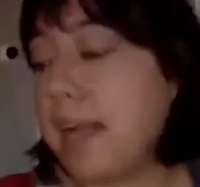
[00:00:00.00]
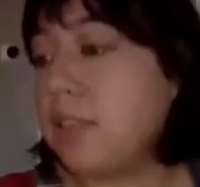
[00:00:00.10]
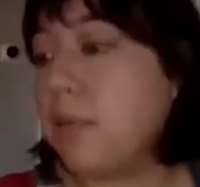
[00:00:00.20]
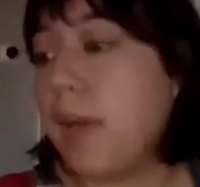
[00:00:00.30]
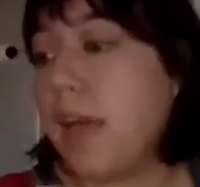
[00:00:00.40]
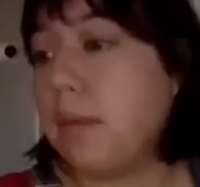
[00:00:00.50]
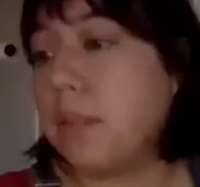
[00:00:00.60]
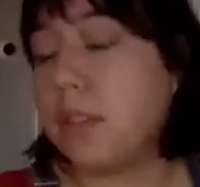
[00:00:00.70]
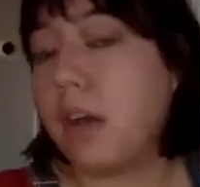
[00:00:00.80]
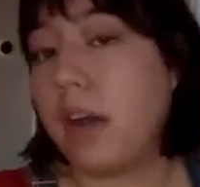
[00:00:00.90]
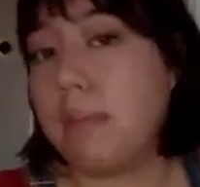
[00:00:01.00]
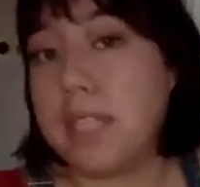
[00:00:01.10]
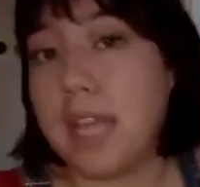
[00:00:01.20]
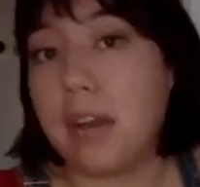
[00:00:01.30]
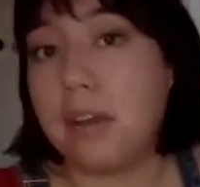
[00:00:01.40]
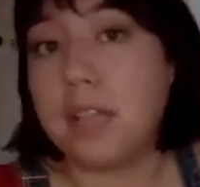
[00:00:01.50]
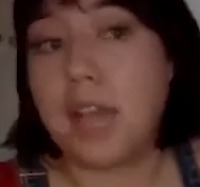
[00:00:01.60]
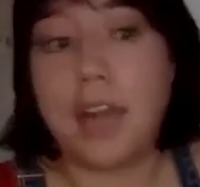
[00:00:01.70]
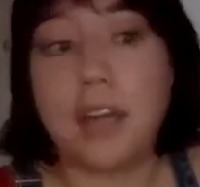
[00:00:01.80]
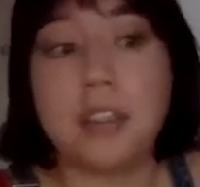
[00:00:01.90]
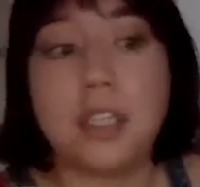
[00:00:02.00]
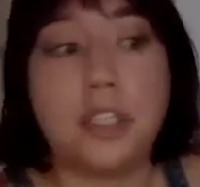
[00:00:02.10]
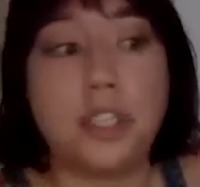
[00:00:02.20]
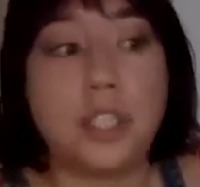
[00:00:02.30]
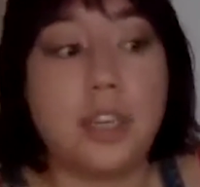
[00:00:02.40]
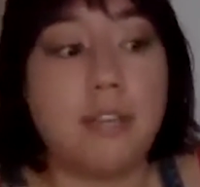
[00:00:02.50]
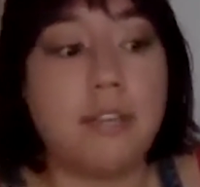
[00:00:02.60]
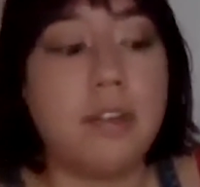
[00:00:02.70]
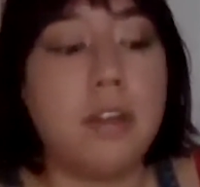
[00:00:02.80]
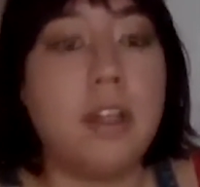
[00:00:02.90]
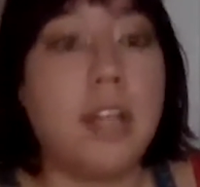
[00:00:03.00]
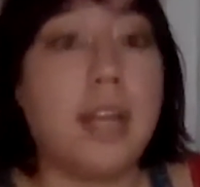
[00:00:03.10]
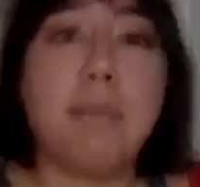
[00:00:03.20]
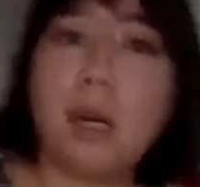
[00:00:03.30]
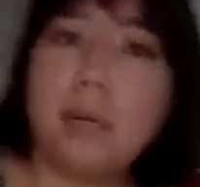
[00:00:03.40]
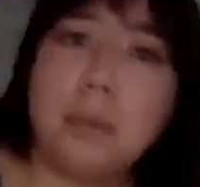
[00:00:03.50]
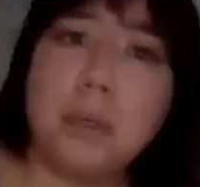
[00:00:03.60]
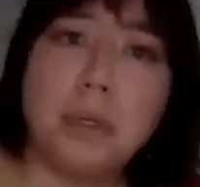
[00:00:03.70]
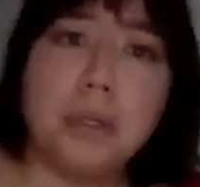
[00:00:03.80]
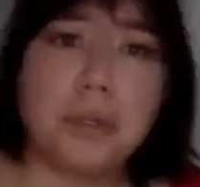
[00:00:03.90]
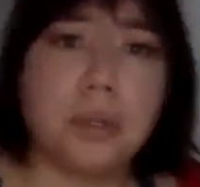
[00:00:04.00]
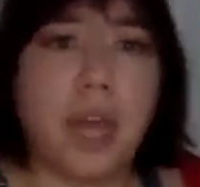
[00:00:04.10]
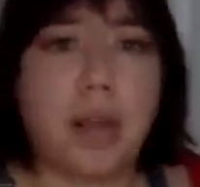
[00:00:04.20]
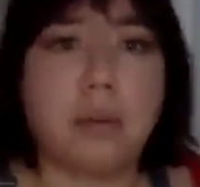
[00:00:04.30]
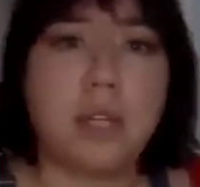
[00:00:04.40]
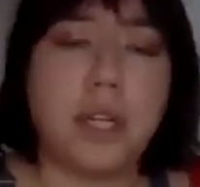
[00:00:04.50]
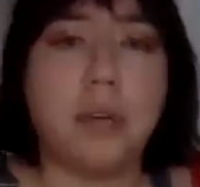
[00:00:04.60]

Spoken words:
That is a way in which a lot of botanical dyers achieve like purples or like,